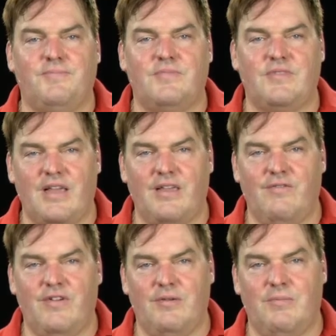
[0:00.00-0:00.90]
thank you
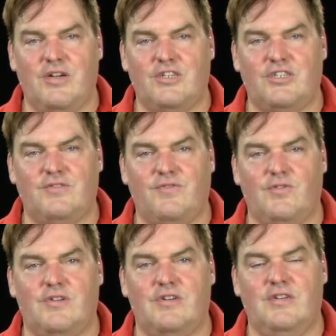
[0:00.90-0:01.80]
very much
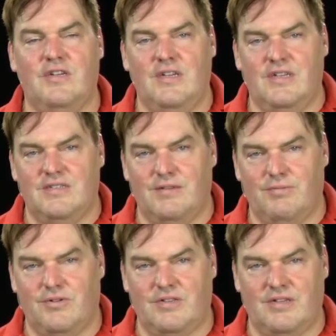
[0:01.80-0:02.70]
for
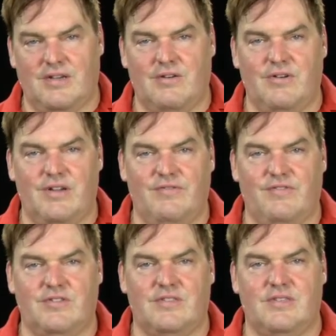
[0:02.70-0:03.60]
supporting our
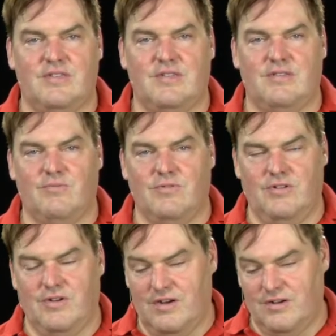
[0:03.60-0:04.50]
efforts and
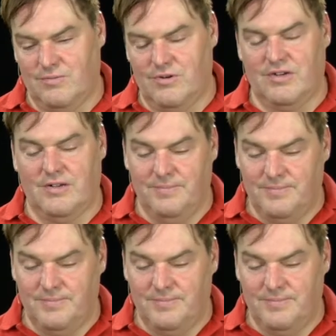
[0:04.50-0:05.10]
your hard work.